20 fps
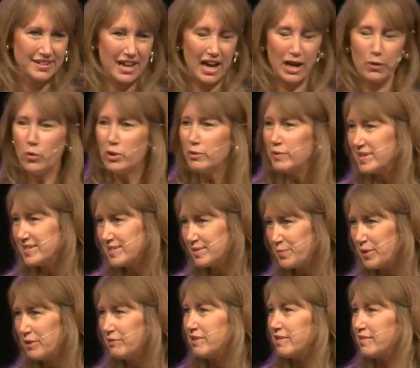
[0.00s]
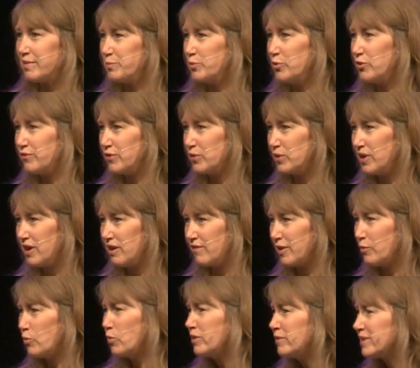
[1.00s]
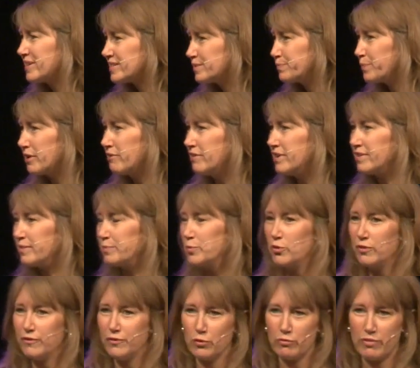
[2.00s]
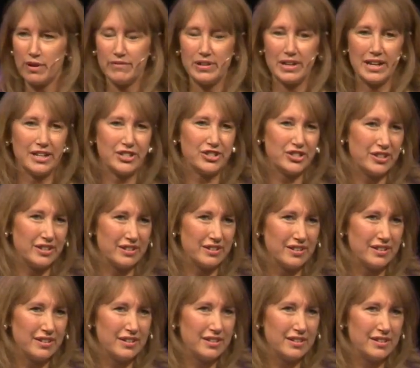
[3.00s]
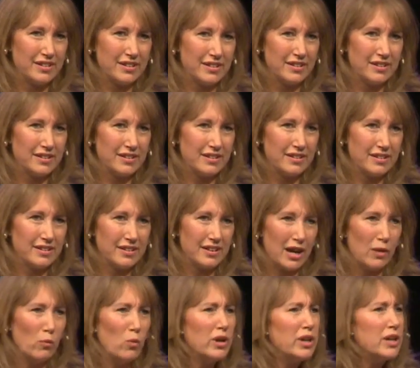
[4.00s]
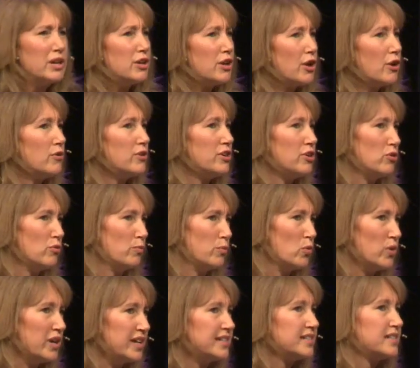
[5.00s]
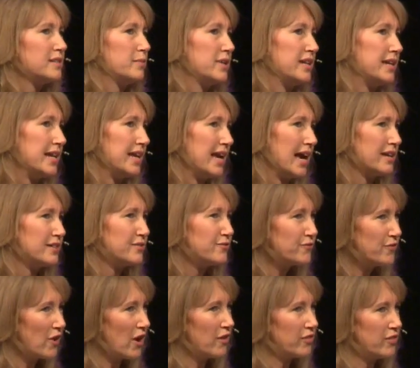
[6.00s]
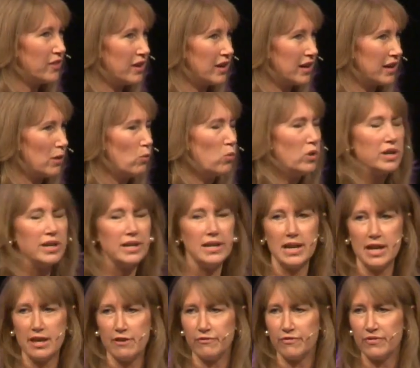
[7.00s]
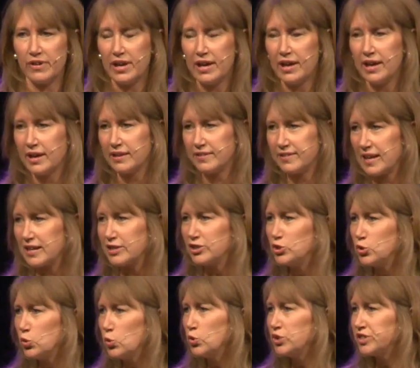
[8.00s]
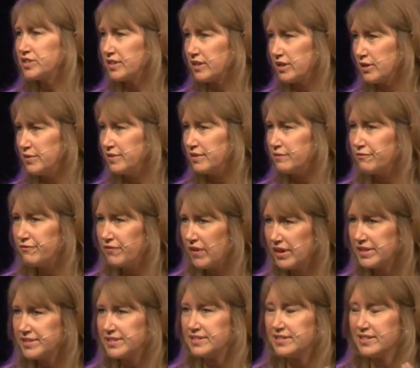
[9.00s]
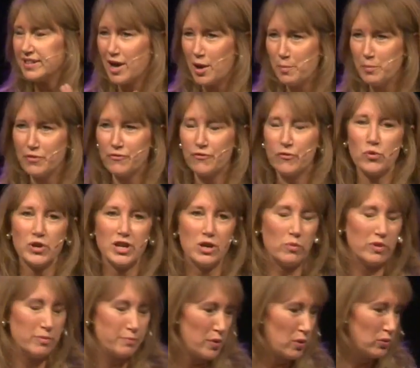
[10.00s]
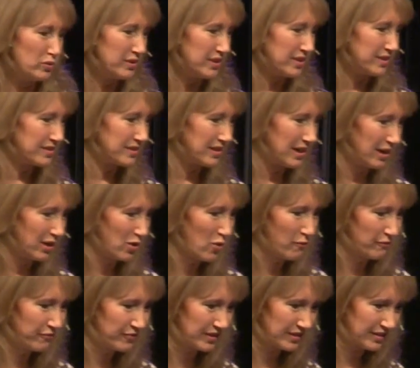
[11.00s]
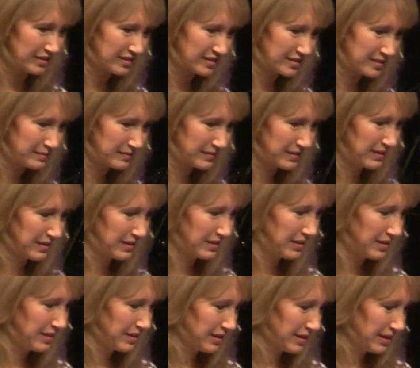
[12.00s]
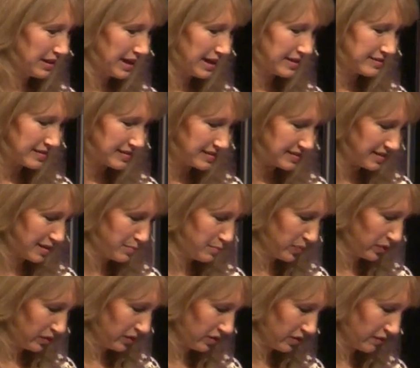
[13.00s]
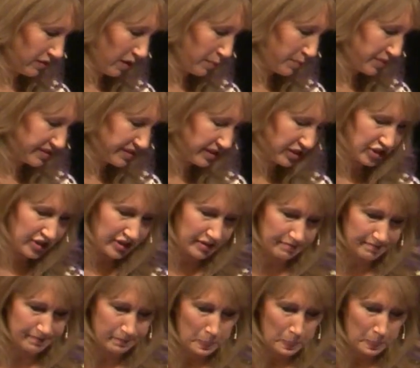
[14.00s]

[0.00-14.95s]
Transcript: I want to experience more of your love. I want to experience more of your revelation. I want to know you more intimately as Father, and I want to live as that daughter who's invited to come before you with boldness and confidence. It's a symbol of our position.